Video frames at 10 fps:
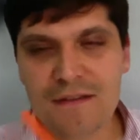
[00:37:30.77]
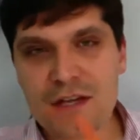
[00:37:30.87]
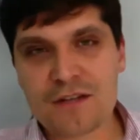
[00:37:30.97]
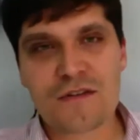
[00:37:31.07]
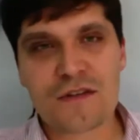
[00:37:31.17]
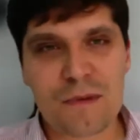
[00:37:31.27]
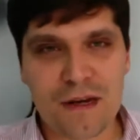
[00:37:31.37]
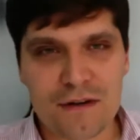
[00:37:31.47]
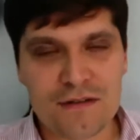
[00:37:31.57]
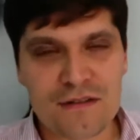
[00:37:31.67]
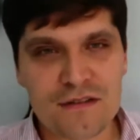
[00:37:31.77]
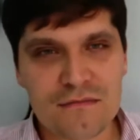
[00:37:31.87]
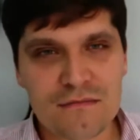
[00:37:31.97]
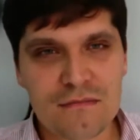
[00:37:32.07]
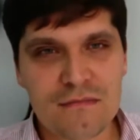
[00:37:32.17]
years of experience,
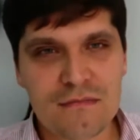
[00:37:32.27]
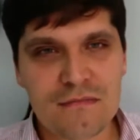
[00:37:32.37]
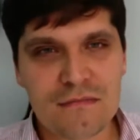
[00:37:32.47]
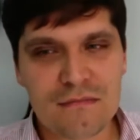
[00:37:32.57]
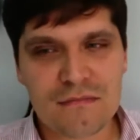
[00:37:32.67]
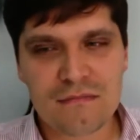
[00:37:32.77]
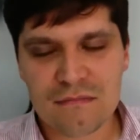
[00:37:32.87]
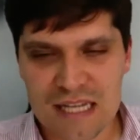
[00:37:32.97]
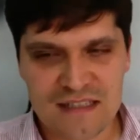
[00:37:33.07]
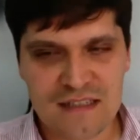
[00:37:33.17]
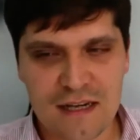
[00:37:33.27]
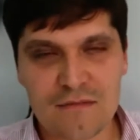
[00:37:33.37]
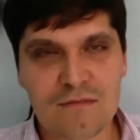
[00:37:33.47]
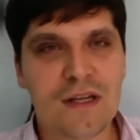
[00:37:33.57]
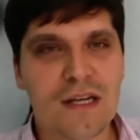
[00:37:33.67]
let's say,
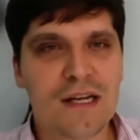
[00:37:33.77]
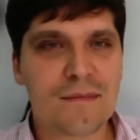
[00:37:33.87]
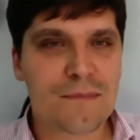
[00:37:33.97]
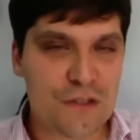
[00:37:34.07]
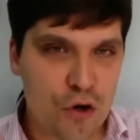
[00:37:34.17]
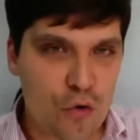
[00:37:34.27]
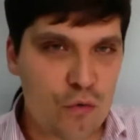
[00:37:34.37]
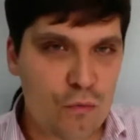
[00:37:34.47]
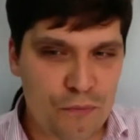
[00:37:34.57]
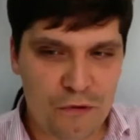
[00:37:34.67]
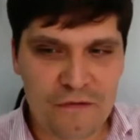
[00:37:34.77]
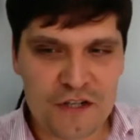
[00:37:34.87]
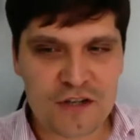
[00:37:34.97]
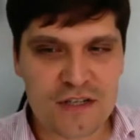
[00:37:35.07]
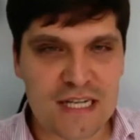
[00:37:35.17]
but
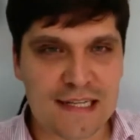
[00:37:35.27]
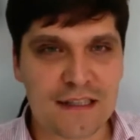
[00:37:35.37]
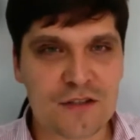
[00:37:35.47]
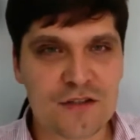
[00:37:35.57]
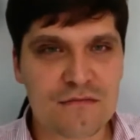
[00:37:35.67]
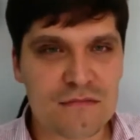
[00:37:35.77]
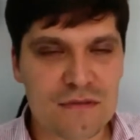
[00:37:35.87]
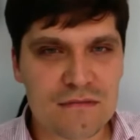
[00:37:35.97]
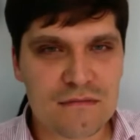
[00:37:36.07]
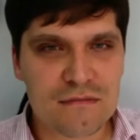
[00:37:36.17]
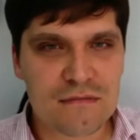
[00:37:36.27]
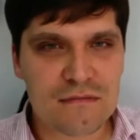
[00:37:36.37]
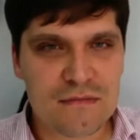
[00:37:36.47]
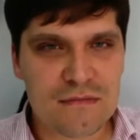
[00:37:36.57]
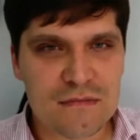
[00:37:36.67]
proficient English,
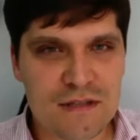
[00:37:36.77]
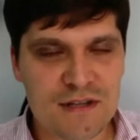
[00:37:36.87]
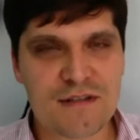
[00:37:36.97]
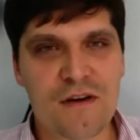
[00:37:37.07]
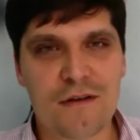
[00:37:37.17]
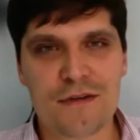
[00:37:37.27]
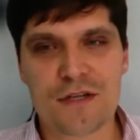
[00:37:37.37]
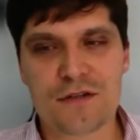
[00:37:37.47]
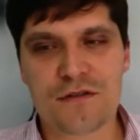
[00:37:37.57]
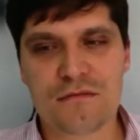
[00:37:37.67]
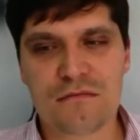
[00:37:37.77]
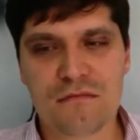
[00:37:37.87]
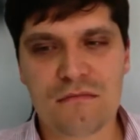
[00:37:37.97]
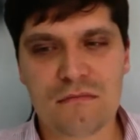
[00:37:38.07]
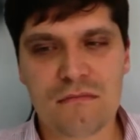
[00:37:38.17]
65 each.
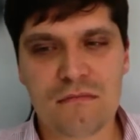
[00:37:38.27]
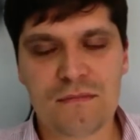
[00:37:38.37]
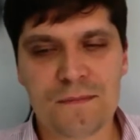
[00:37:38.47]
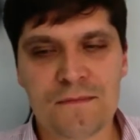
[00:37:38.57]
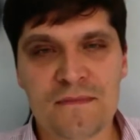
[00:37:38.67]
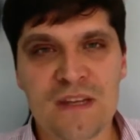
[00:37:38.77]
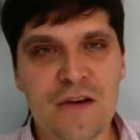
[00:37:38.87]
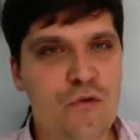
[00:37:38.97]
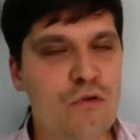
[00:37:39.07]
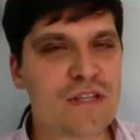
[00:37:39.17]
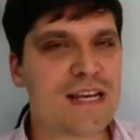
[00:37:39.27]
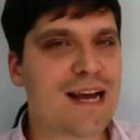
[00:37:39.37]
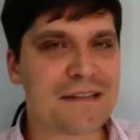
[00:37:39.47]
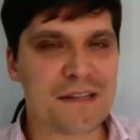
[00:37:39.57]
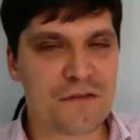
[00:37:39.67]
Of course, they
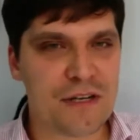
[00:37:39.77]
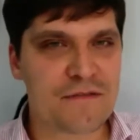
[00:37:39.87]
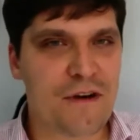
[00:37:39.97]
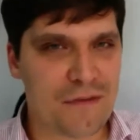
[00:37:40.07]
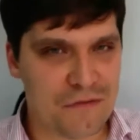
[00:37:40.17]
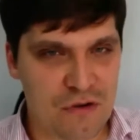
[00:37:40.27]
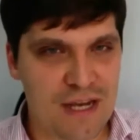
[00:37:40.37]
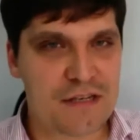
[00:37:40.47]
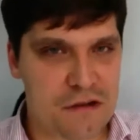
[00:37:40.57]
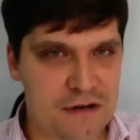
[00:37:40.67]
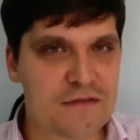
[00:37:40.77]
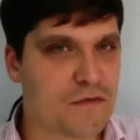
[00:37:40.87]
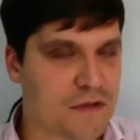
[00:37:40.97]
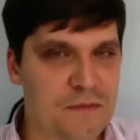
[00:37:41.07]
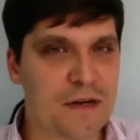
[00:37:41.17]
can't increase 5 to 8 years
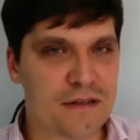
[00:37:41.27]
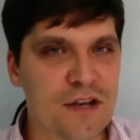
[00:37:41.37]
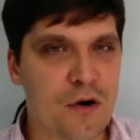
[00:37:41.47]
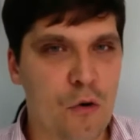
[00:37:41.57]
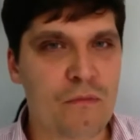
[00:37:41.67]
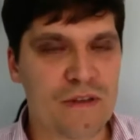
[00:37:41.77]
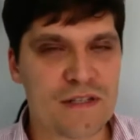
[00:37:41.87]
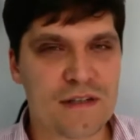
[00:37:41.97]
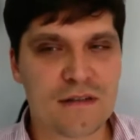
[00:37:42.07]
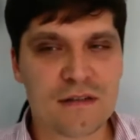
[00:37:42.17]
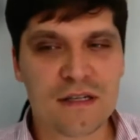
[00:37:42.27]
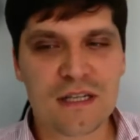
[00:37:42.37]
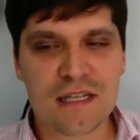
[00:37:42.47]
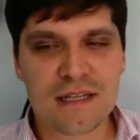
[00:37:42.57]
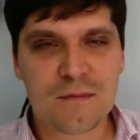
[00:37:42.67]
of experience, yeah, obviously.
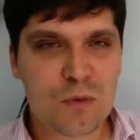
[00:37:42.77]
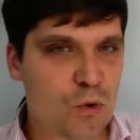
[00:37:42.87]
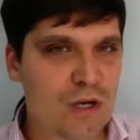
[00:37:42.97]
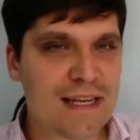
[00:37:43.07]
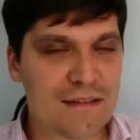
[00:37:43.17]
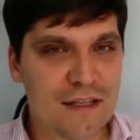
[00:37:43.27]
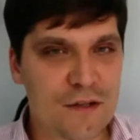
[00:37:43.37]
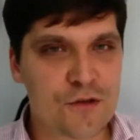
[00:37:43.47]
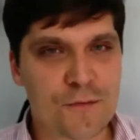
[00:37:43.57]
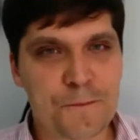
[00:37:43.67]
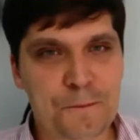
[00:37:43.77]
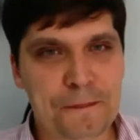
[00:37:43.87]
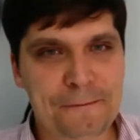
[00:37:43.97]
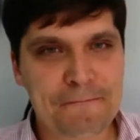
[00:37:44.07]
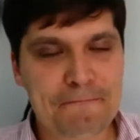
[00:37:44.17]
But what can they do?
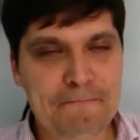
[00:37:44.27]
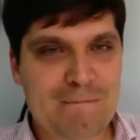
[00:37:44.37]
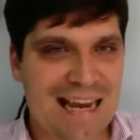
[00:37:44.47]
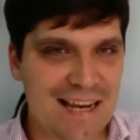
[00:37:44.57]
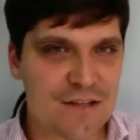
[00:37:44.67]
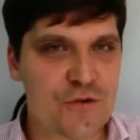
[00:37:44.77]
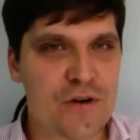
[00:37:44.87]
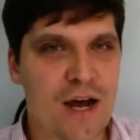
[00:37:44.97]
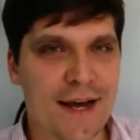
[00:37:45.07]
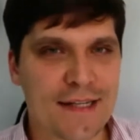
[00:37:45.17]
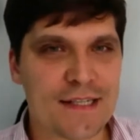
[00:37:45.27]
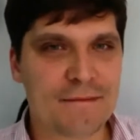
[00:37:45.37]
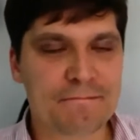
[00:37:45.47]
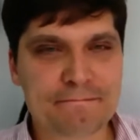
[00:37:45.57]
They can do NAATI.